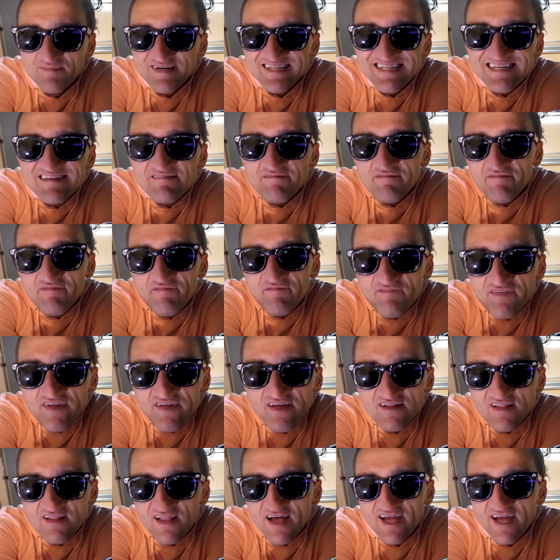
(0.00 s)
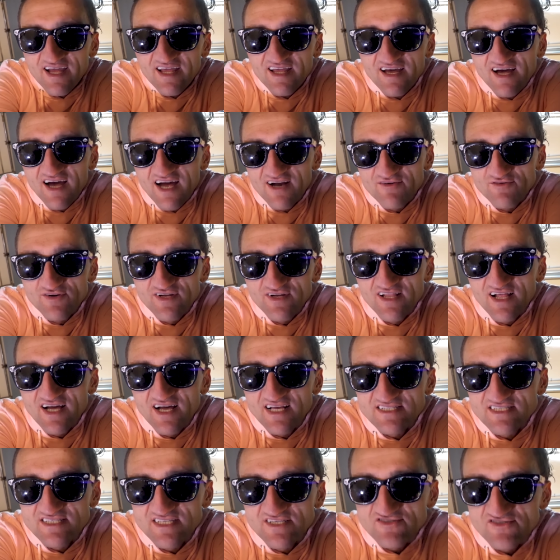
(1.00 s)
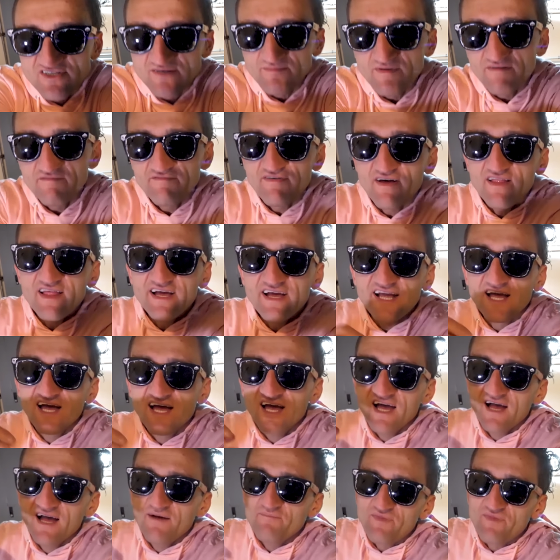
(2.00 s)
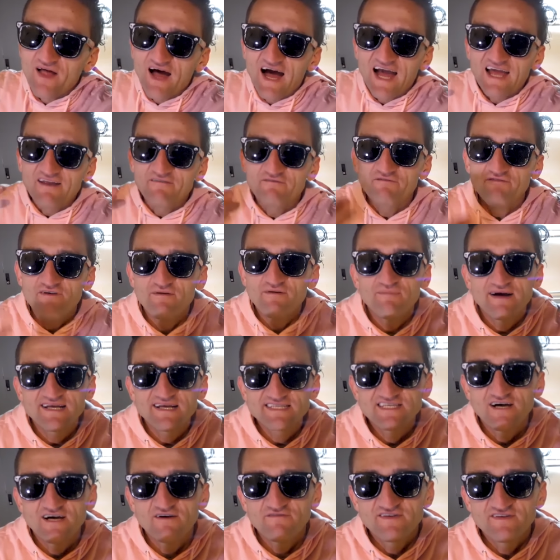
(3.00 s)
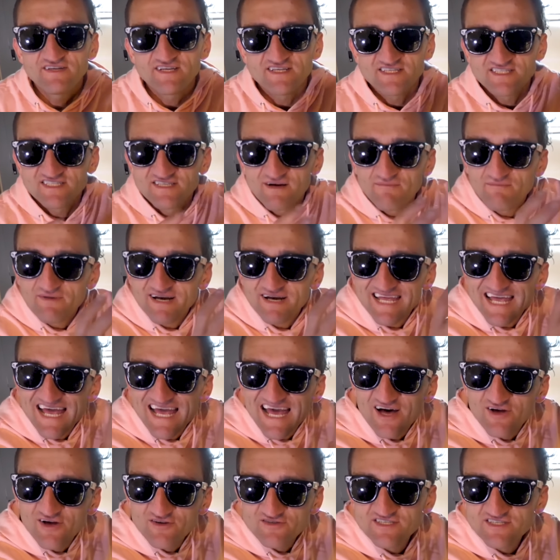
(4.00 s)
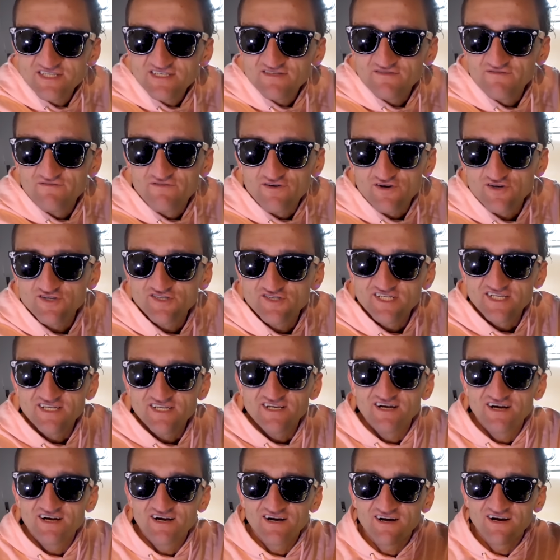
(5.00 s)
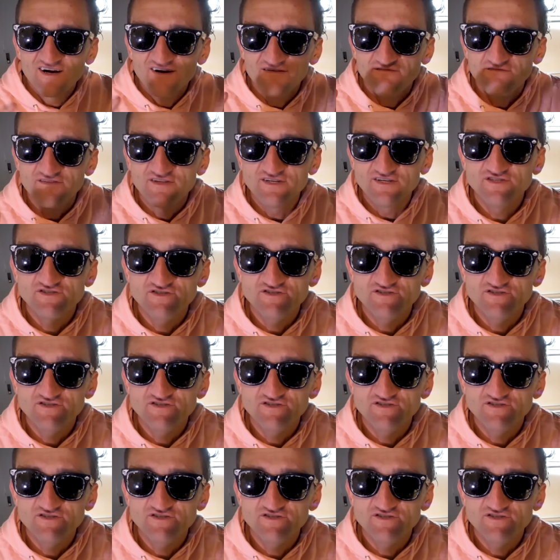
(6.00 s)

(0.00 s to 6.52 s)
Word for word: It didn't feel like I realized the dream. It felt like I had fit myself into somebody else's version of the